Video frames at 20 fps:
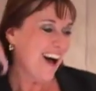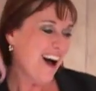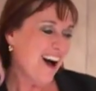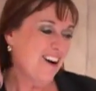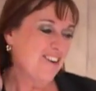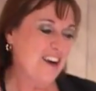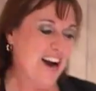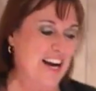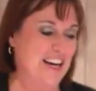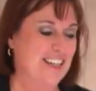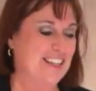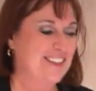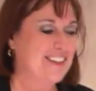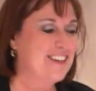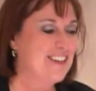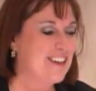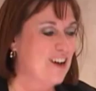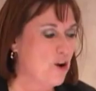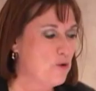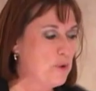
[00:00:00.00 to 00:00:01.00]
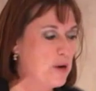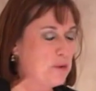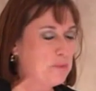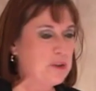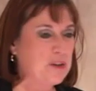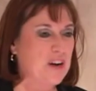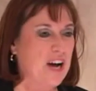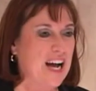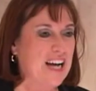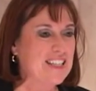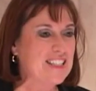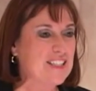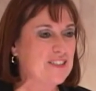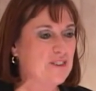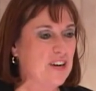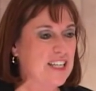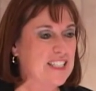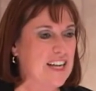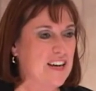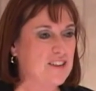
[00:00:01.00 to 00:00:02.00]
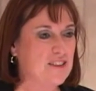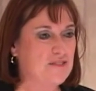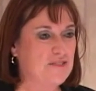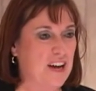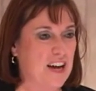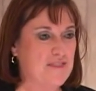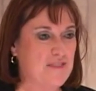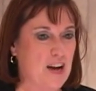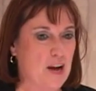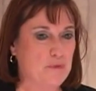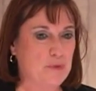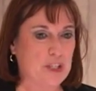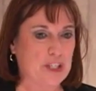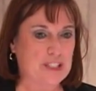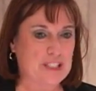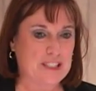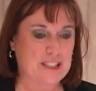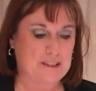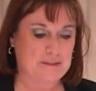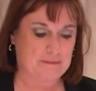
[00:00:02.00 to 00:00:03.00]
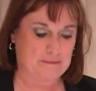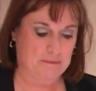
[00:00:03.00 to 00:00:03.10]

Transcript: All right. Open up your eyes and write down the 5 objects.